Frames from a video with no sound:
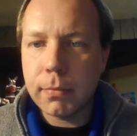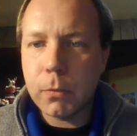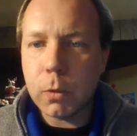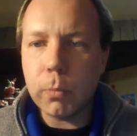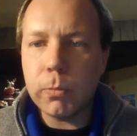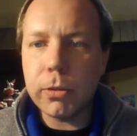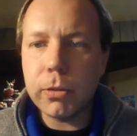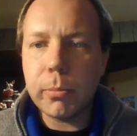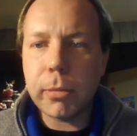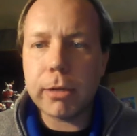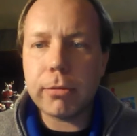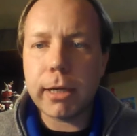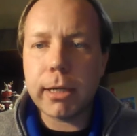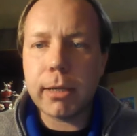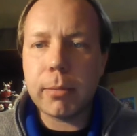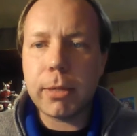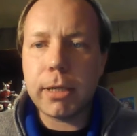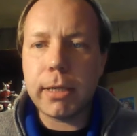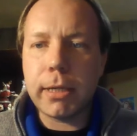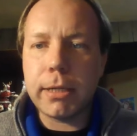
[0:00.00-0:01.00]
Hopefully, my
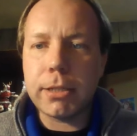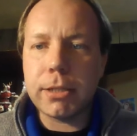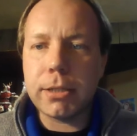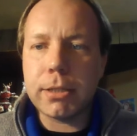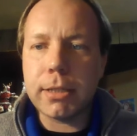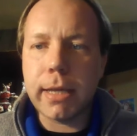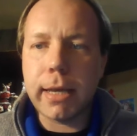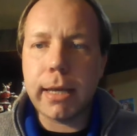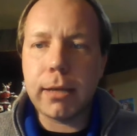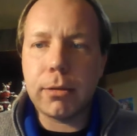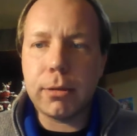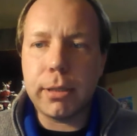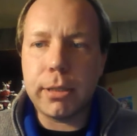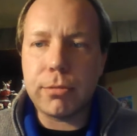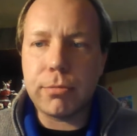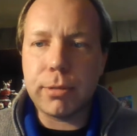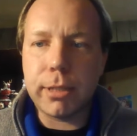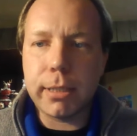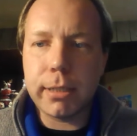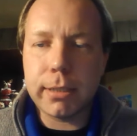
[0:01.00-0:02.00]
recommendations to handle
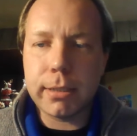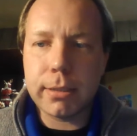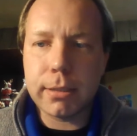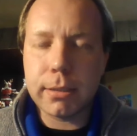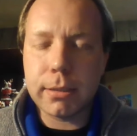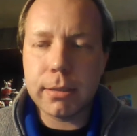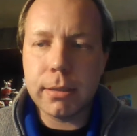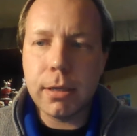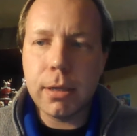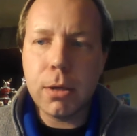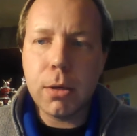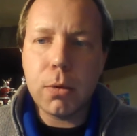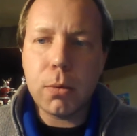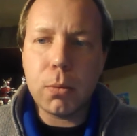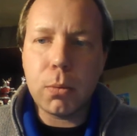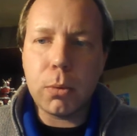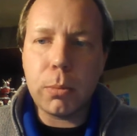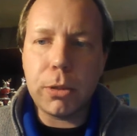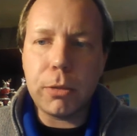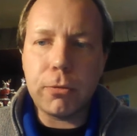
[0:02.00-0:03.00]
these risks
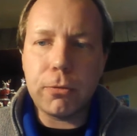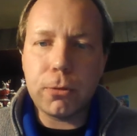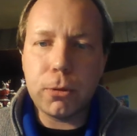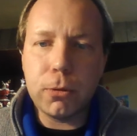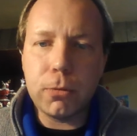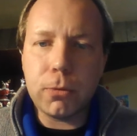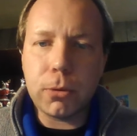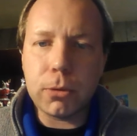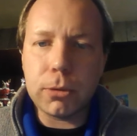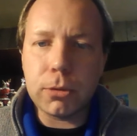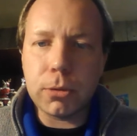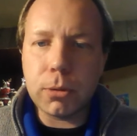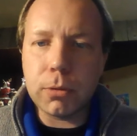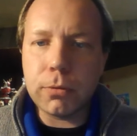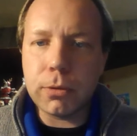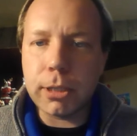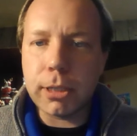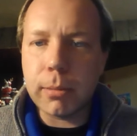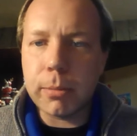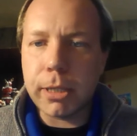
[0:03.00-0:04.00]
will be fruitful to
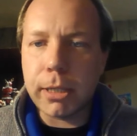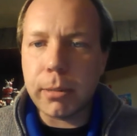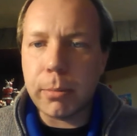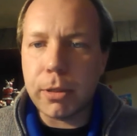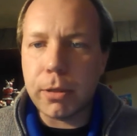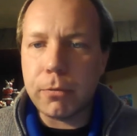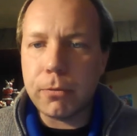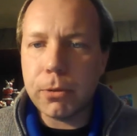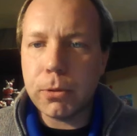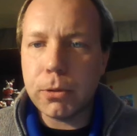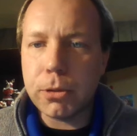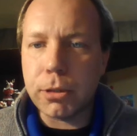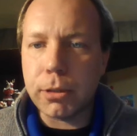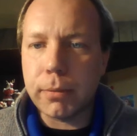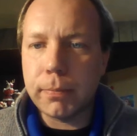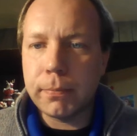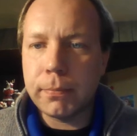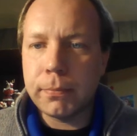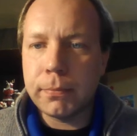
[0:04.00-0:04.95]
overcoming them in the future,